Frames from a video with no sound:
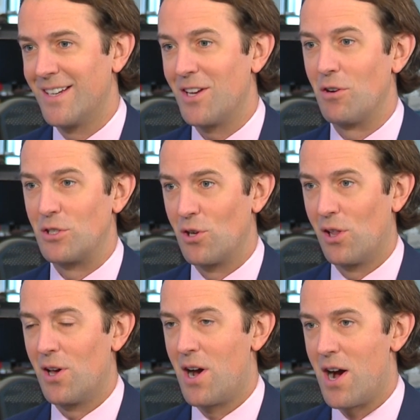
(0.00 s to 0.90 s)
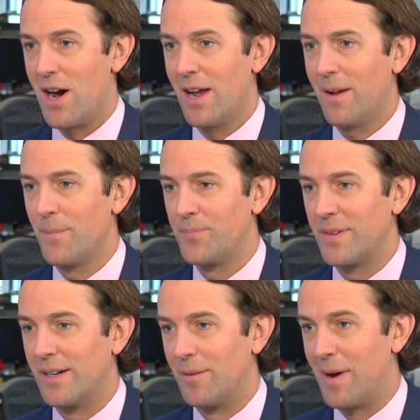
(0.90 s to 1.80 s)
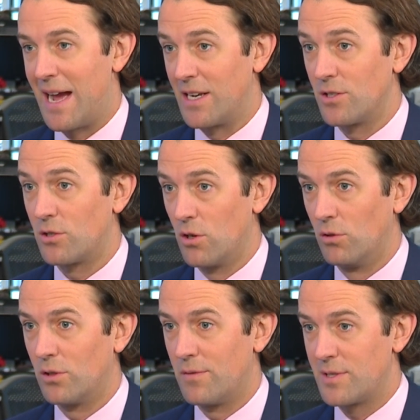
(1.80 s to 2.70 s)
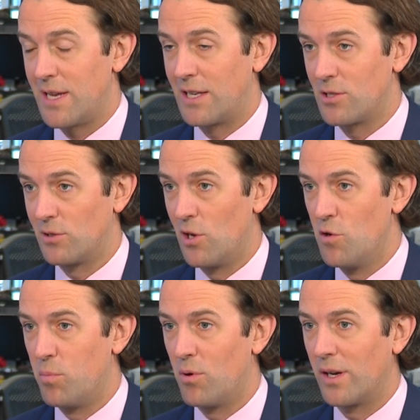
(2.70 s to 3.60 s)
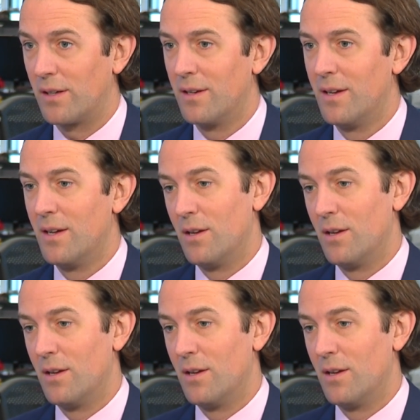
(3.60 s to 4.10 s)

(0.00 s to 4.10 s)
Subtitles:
you know, a dollar high and gold obviously at its low point,